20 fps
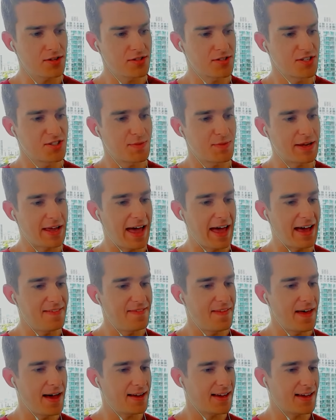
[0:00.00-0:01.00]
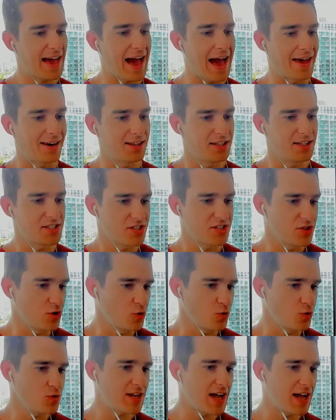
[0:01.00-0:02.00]
since we had that catalyst
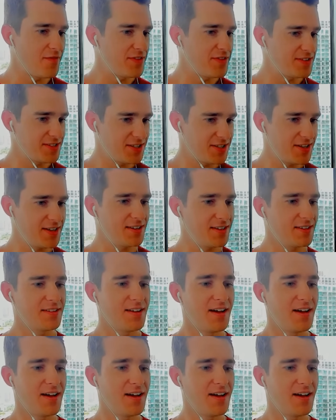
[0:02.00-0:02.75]
news, obviously,